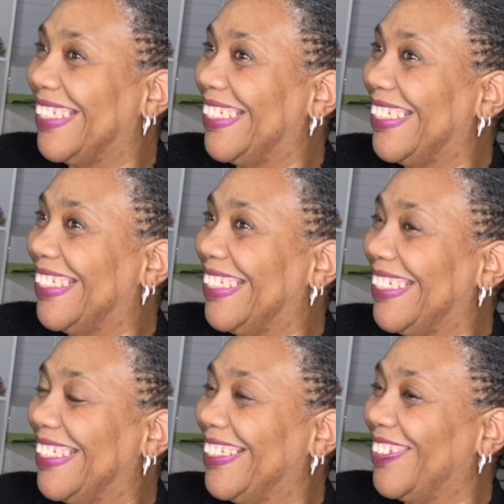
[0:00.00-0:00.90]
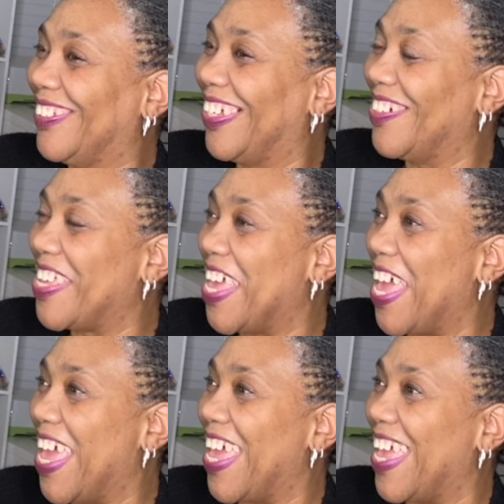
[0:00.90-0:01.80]
Oh,
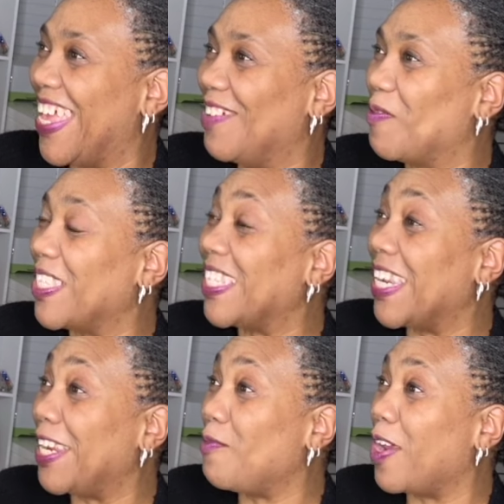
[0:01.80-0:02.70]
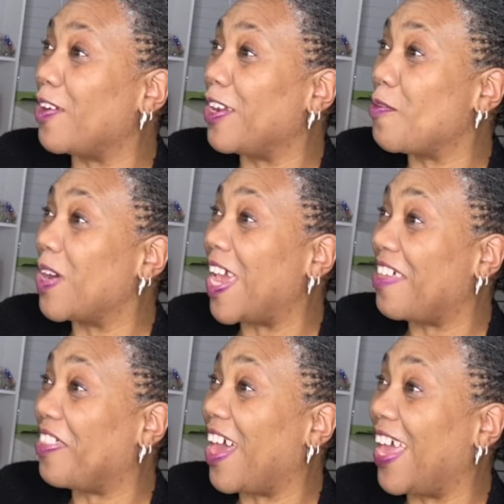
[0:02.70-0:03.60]
okay. Was it anywhere near what I
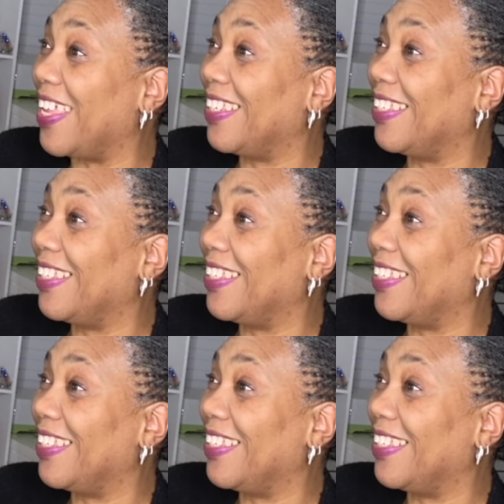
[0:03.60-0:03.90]
thought?